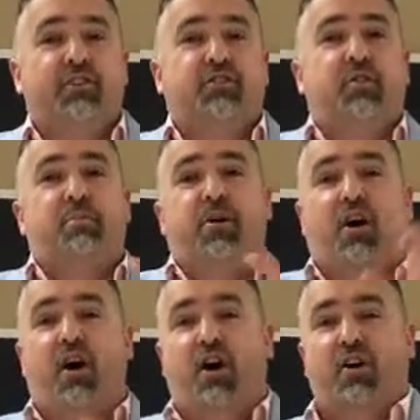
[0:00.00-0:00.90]
So
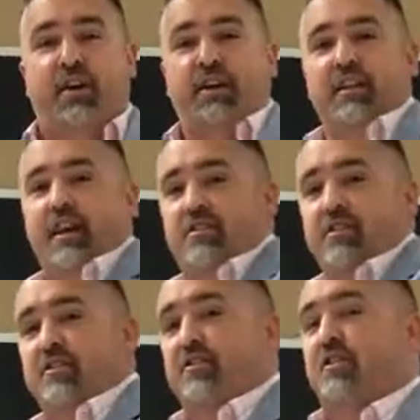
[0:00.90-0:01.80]
Paul in
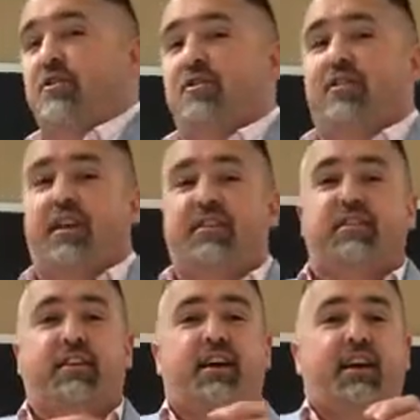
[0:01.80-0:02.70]
Galatians 2 says